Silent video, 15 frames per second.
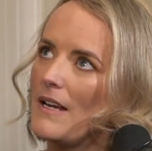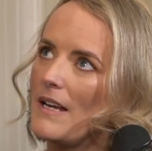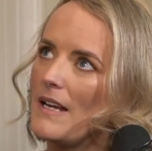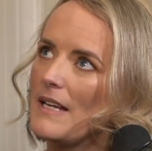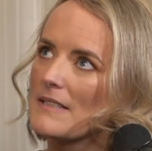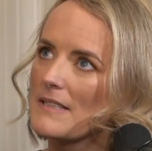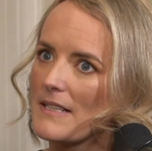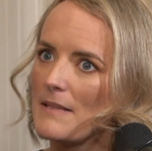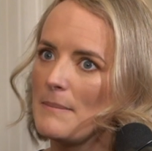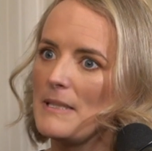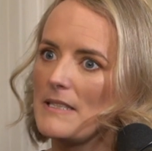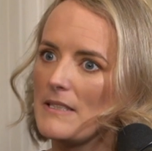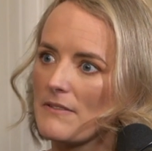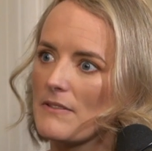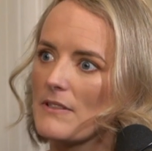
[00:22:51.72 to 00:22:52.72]
It's going to
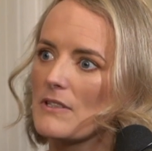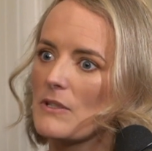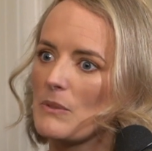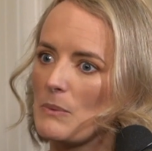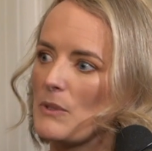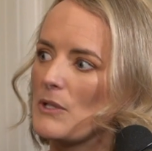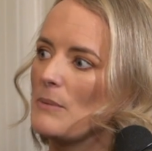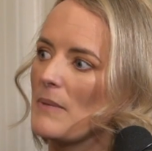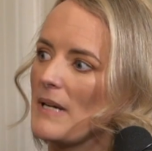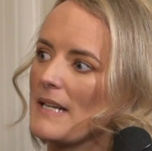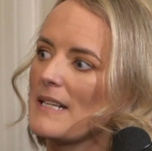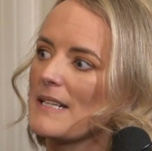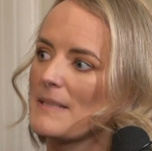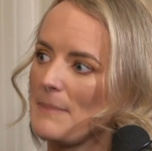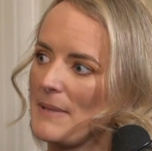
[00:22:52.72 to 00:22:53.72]
be different to what you
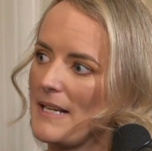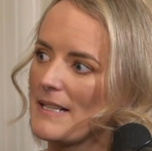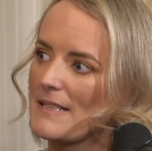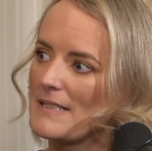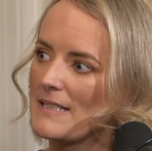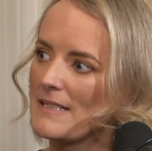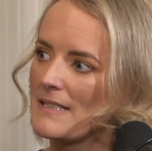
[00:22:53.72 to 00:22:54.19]
might expect.